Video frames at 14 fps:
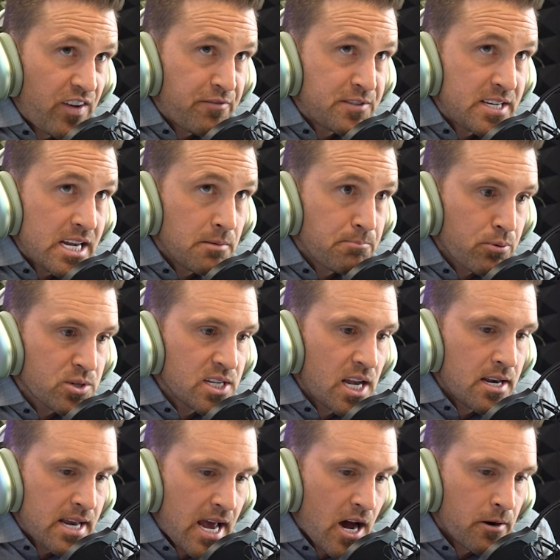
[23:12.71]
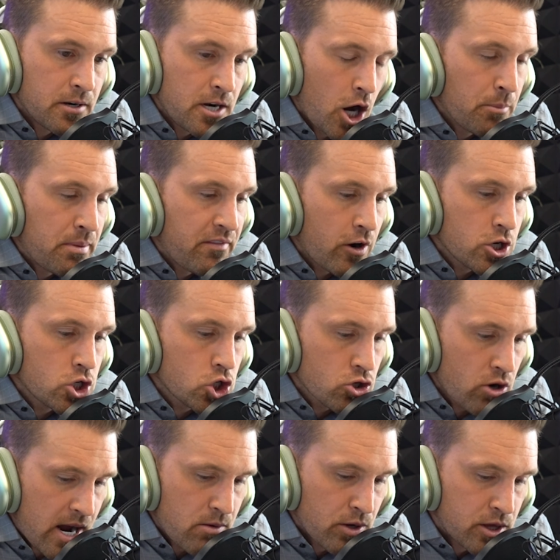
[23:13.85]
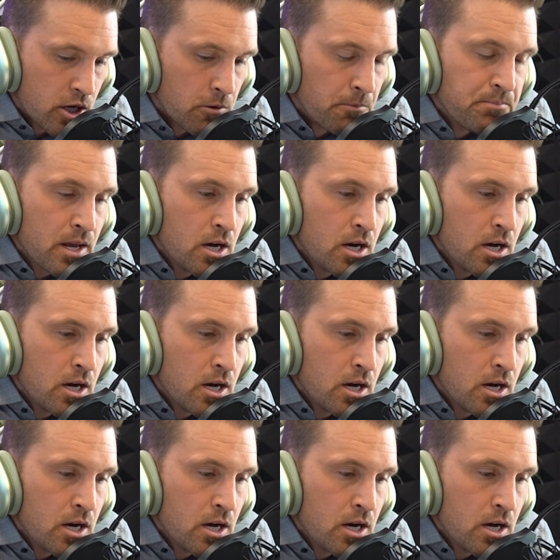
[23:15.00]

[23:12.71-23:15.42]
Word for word: fifteen percent down. Now, I'll be very straight with you.